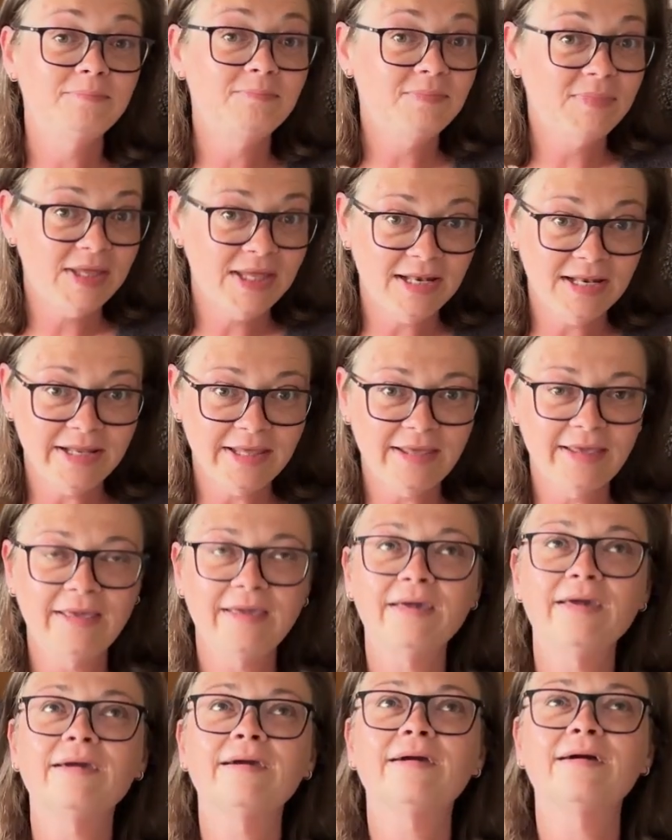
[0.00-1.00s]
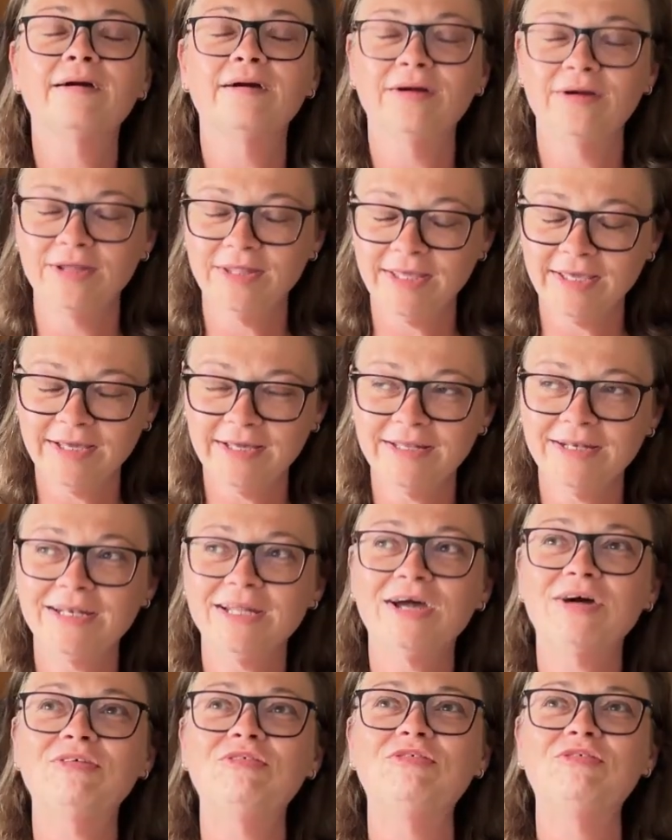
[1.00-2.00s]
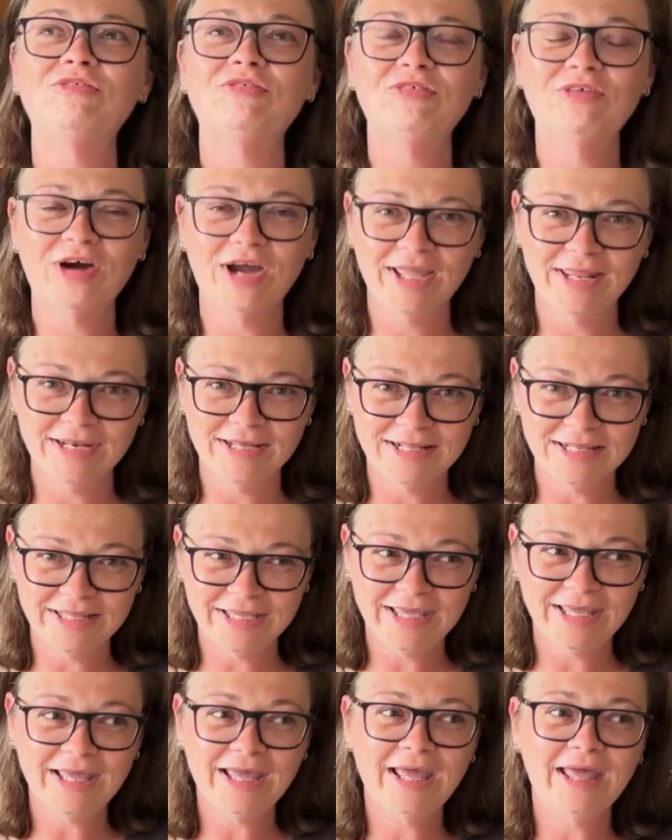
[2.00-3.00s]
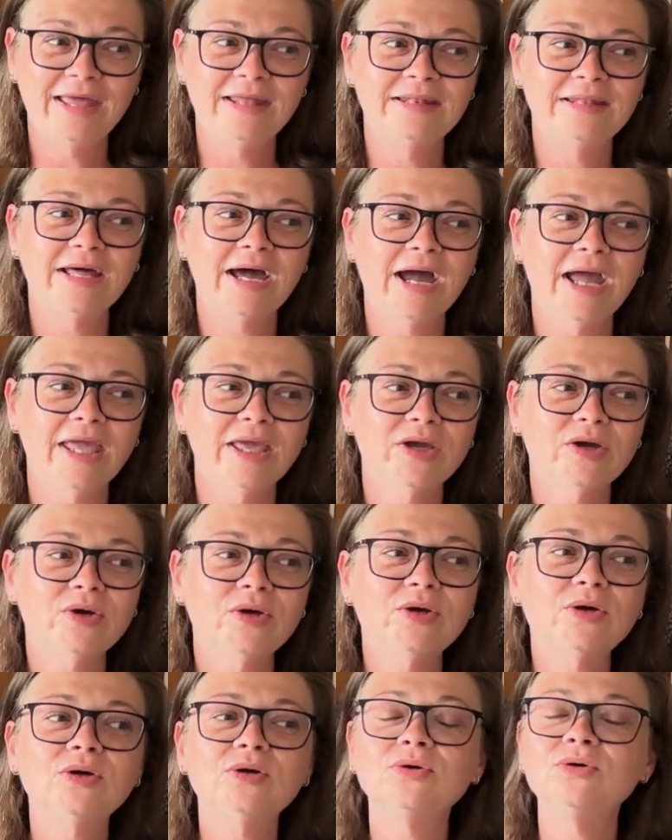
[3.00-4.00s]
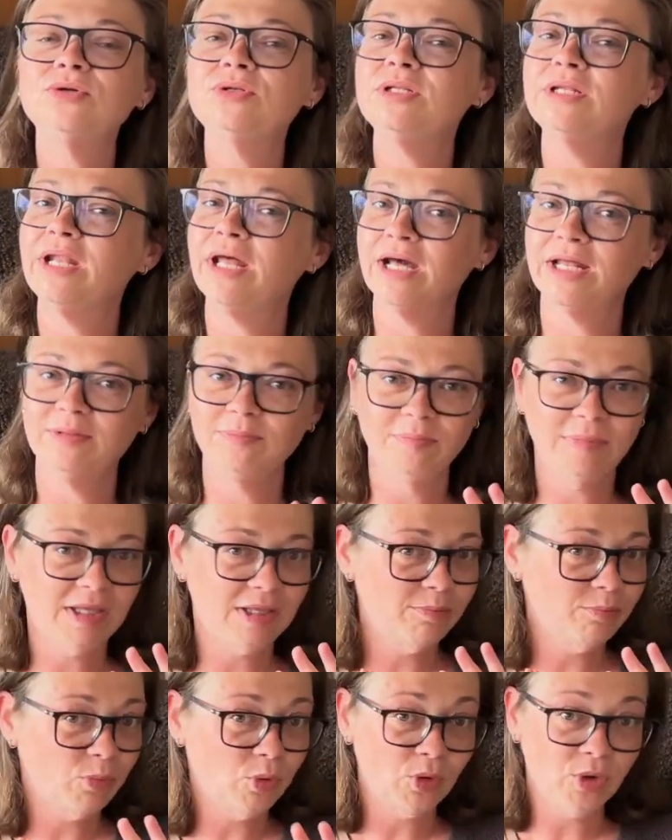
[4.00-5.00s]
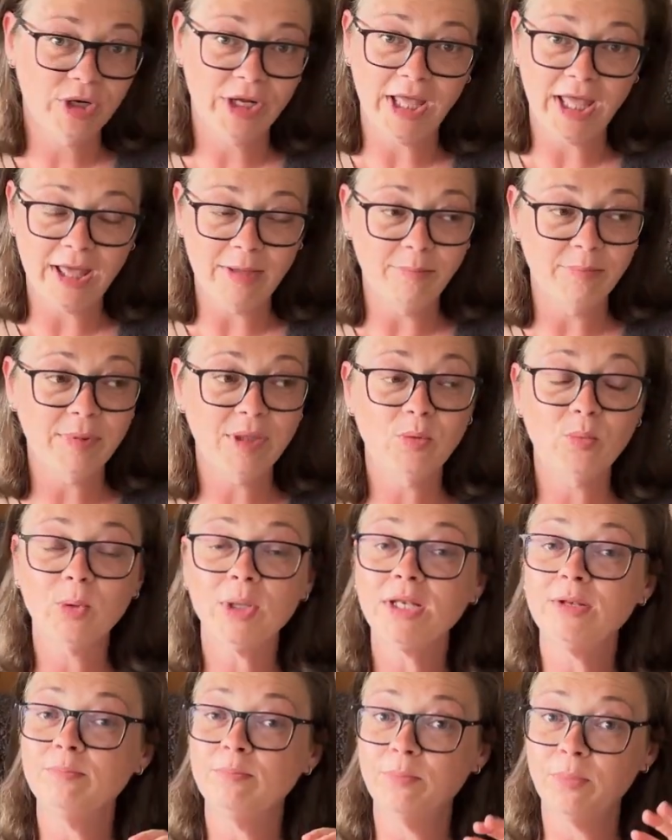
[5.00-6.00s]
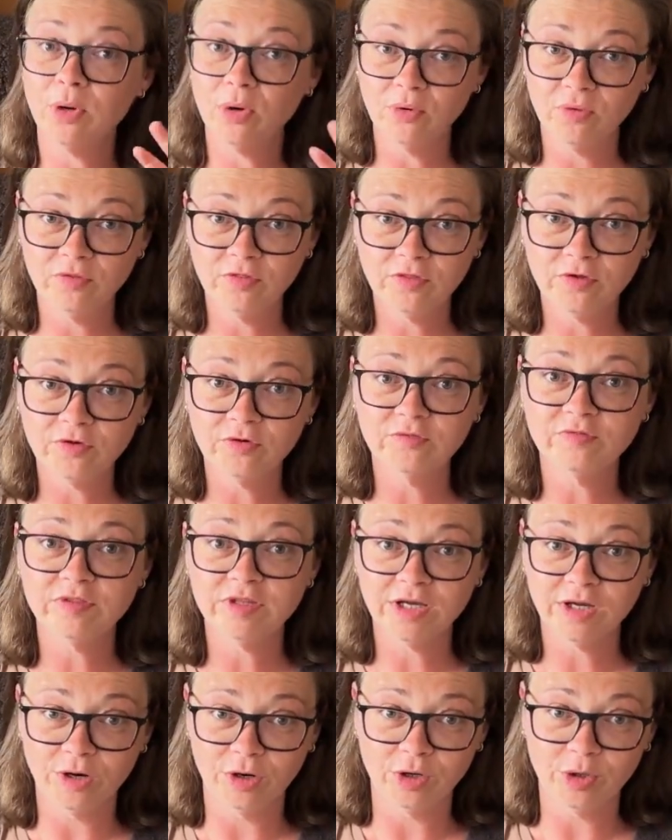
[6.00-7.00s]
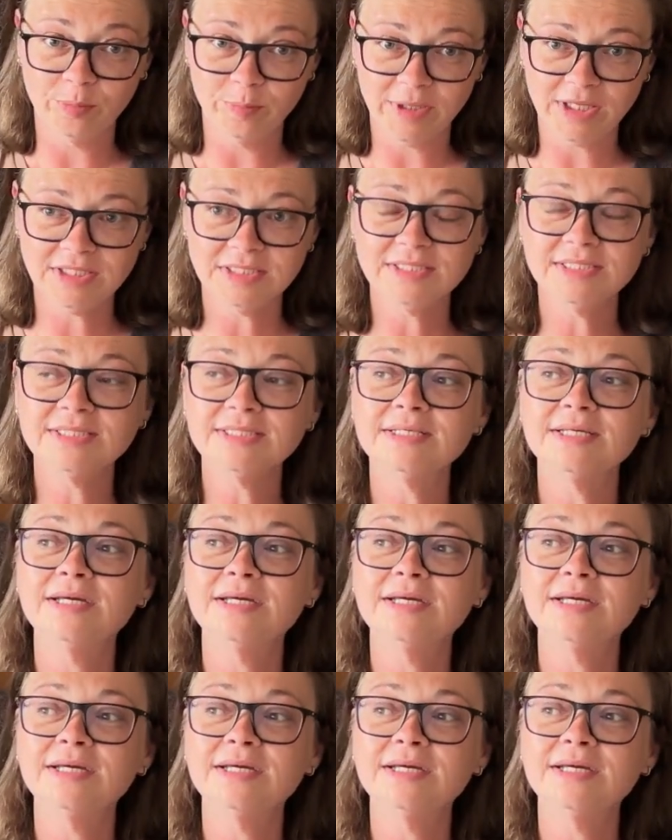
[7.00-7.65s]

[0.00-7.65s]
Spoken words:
BB cardigan finally, and I could not be more happy with both of the garments.